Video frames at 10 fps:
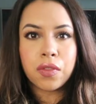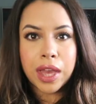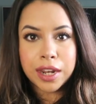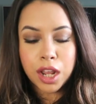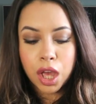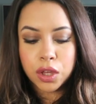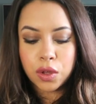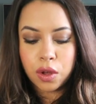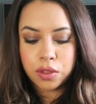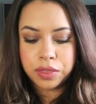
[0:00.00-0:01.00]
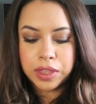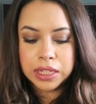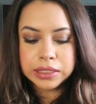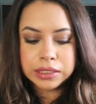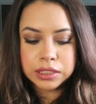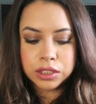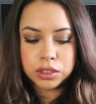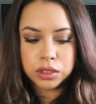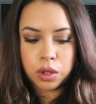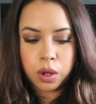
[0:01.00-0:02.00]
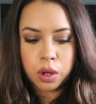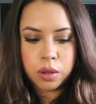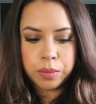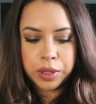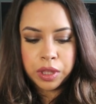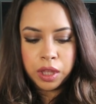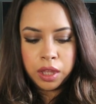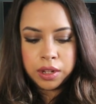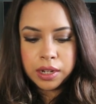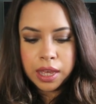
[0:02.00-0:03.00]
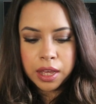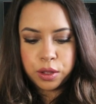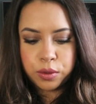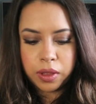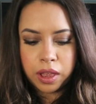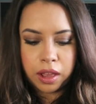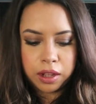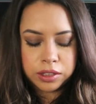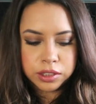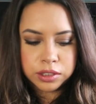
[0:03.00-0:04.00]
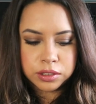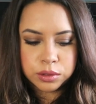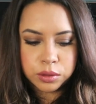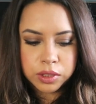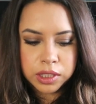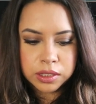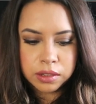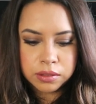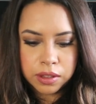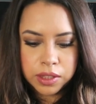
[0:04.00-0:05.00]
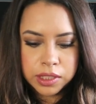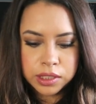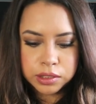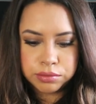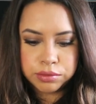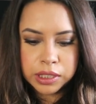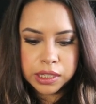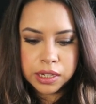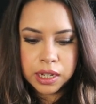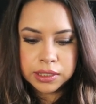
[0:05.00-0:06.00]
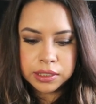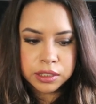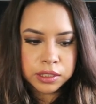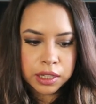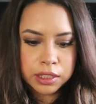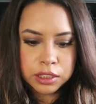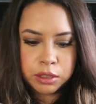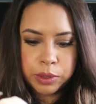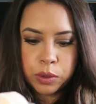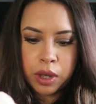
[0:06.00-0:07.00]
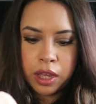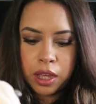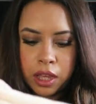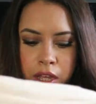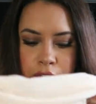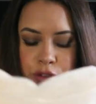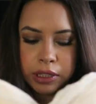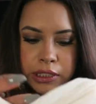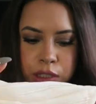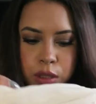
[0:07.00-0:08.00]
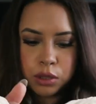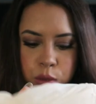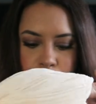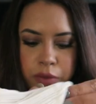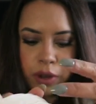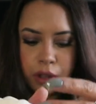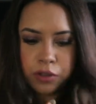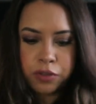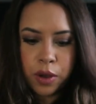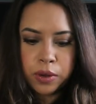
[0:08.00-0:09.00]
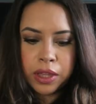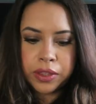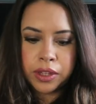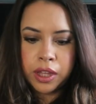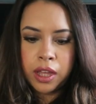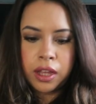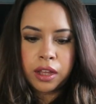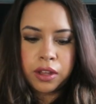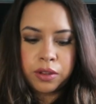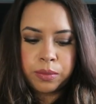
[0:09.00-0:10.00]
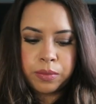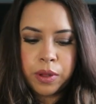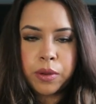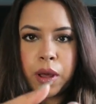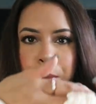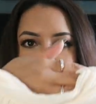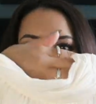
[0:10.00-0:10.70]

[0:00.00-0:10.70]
Then I got this top. Now I just saw this and I was like, this looks really nice. It looks like it's going to be quite a dressy top to wear with like a faux leather, um, like